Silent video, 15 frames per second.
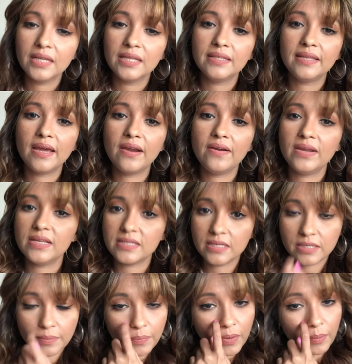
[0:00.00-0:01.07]
There isn't
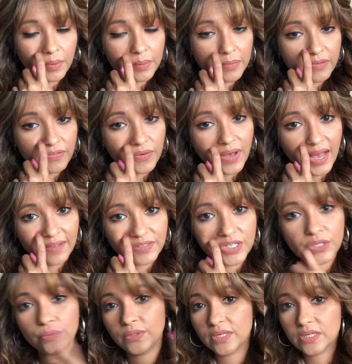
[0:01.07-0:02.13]
a problem if you have to
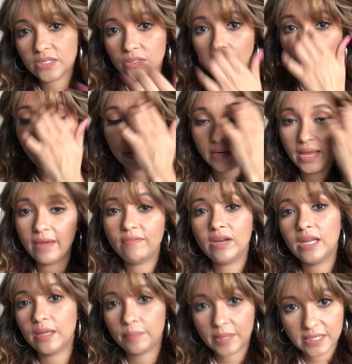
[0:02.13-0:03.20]
do this on
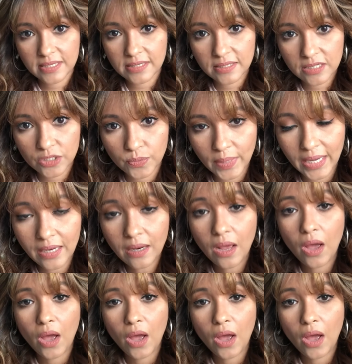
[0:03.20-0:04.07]
everyday basis as well,